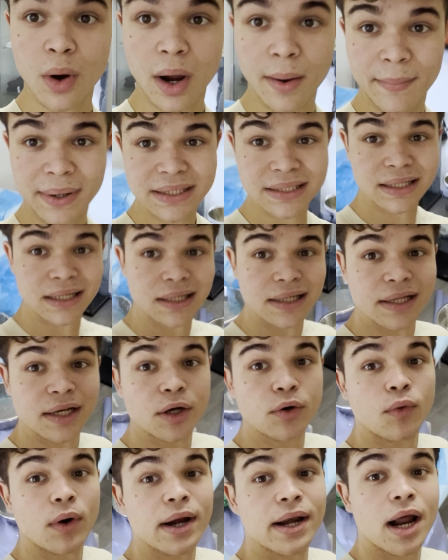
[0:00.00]
I'm at the clinic
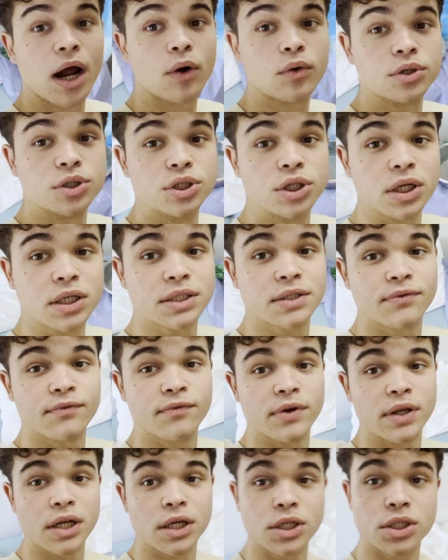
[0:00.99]
right now, just
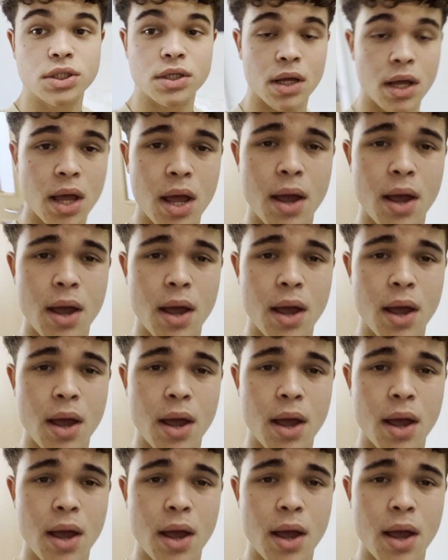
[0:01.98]
finished.